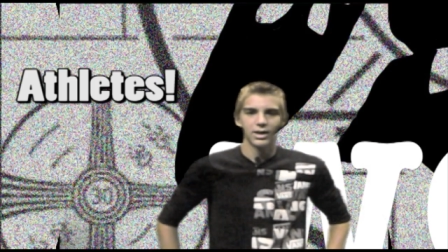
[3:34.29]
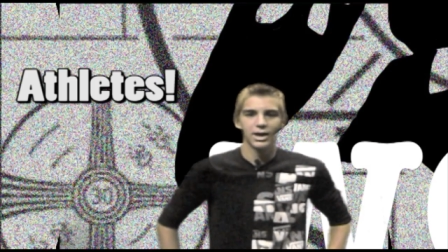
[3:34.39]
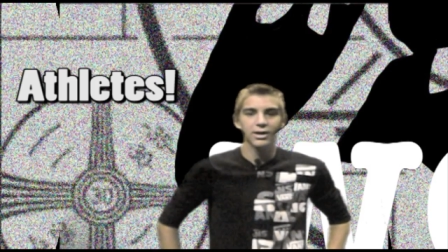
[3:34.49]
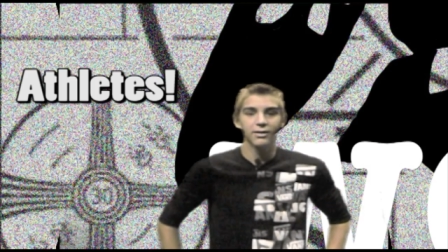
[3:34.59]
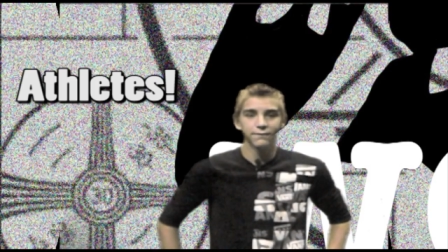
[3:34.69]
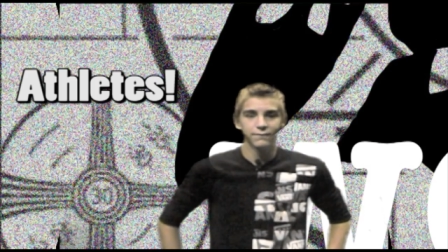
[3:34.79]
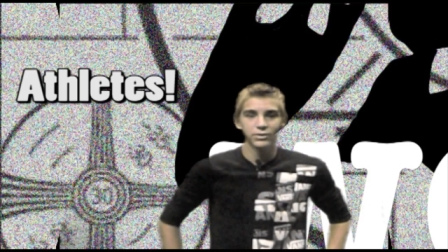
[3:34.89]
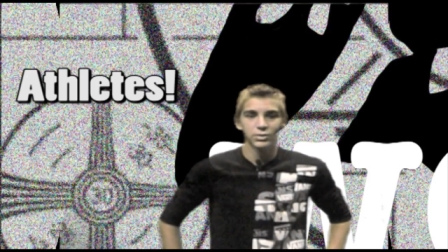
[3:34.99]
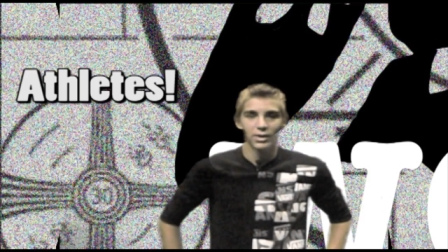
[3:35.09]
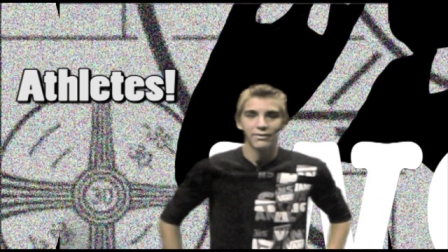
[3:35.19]
If
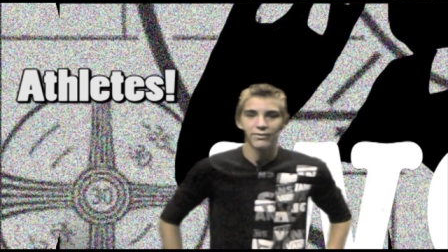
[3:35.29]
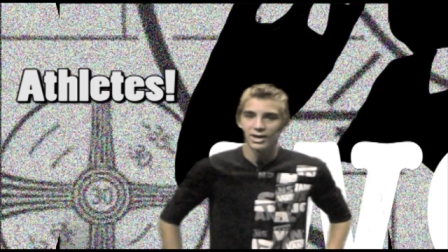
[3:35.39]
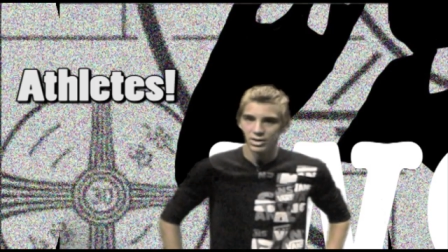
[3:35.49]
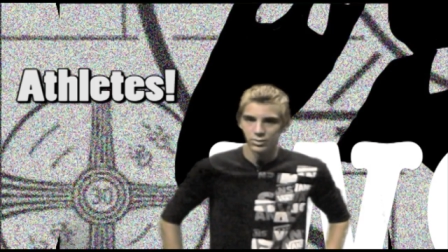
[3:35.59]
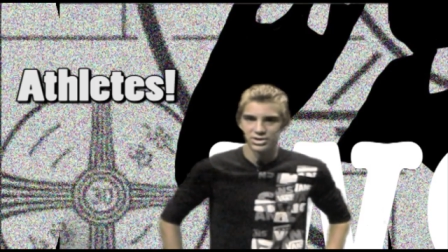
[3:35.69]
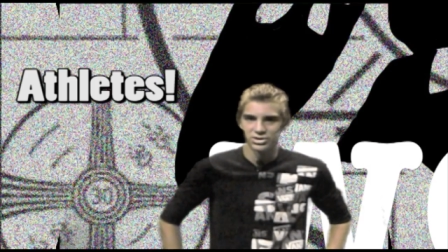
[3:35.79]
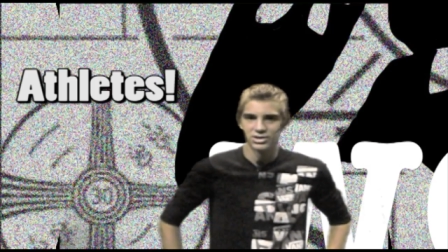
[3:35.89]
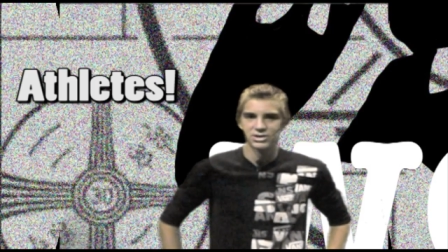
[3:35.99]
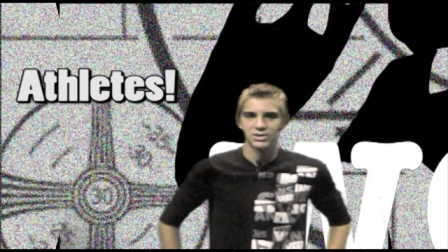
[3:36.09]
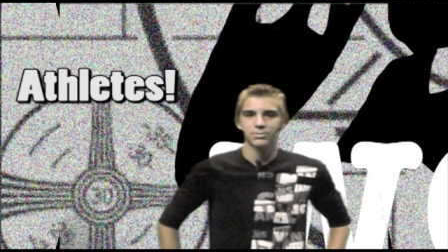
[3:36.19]
you have any
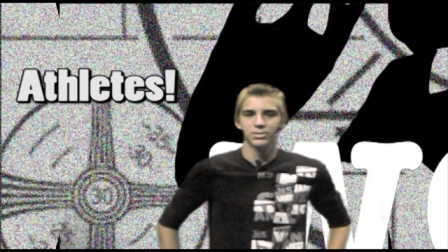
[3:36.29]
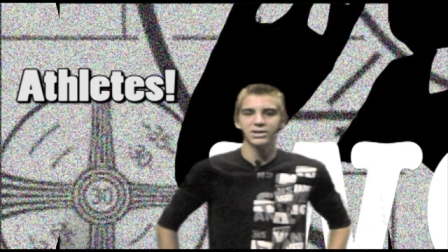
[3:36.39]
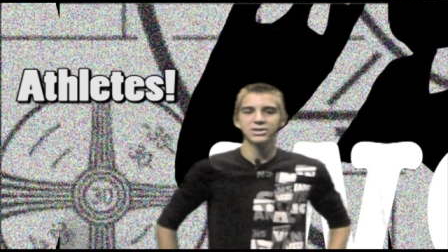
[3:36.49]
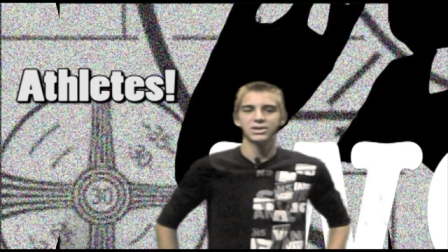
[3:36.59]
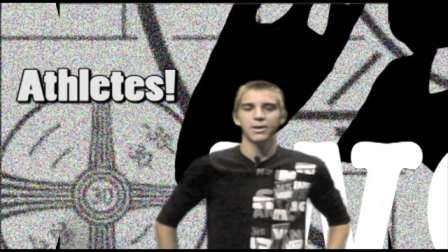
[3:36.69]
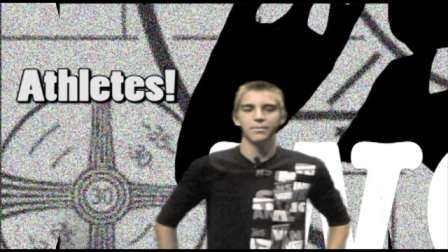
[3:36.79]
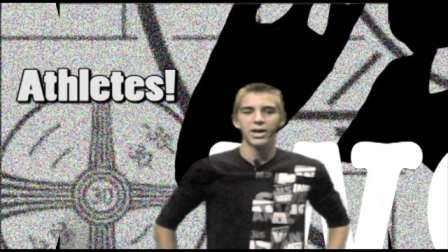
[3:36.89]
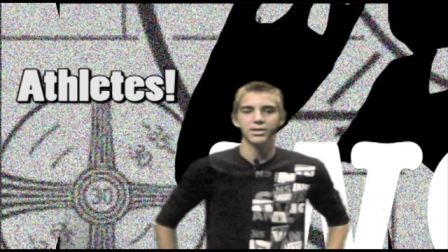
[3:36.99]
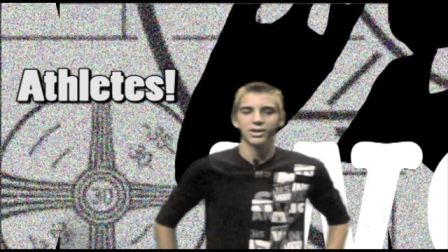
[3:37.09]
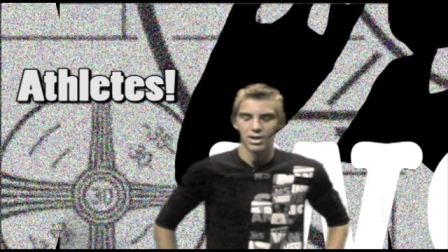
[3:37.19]
questions, please stop
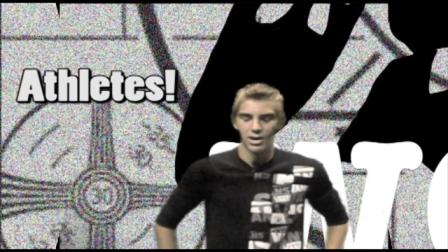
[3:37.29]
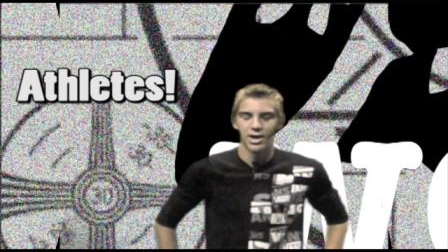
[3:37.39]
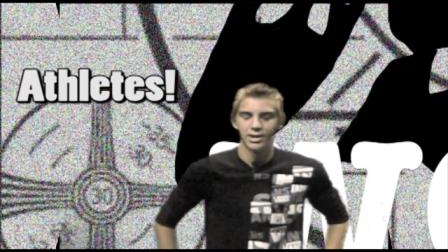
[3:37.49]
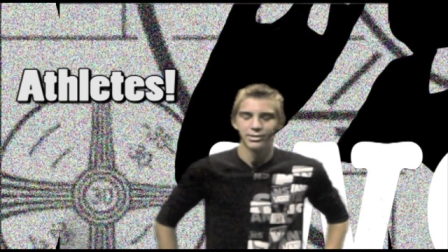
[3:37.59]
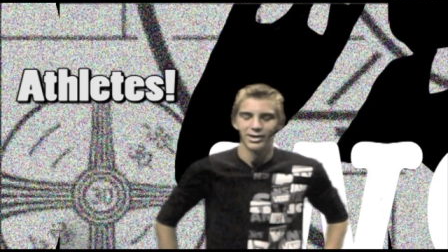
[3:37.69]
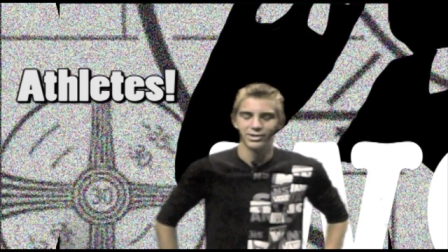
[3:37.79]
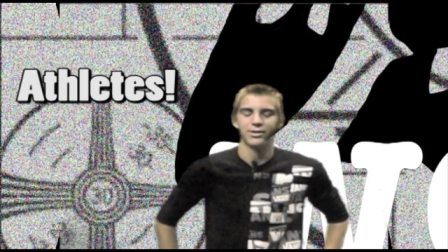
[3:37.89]
by the athletic